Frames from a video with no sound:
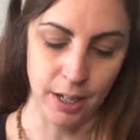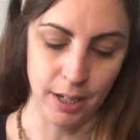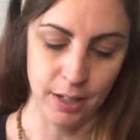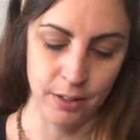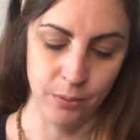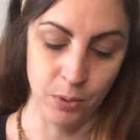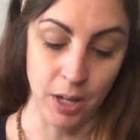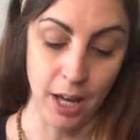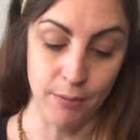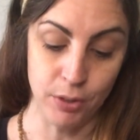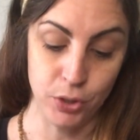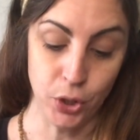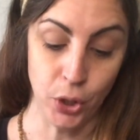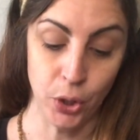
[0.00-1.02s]
we have
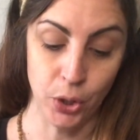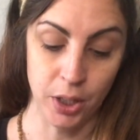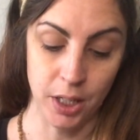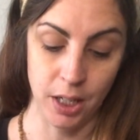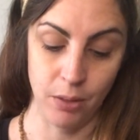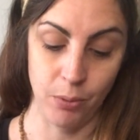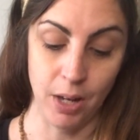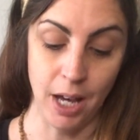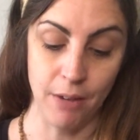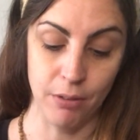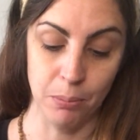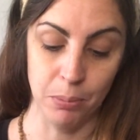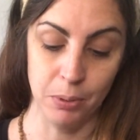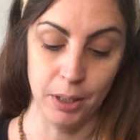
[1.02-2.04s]
a turkey. We have
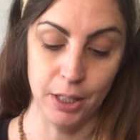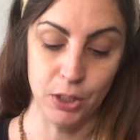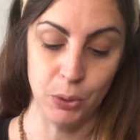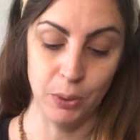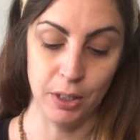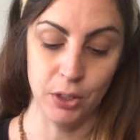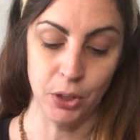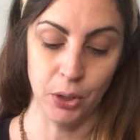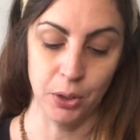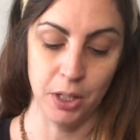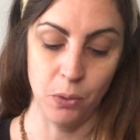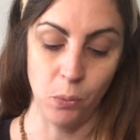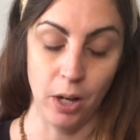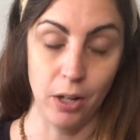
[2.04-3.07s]
her blood doing a
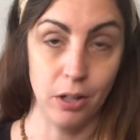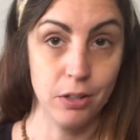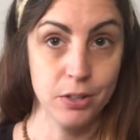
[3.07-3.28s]
turkey wattle.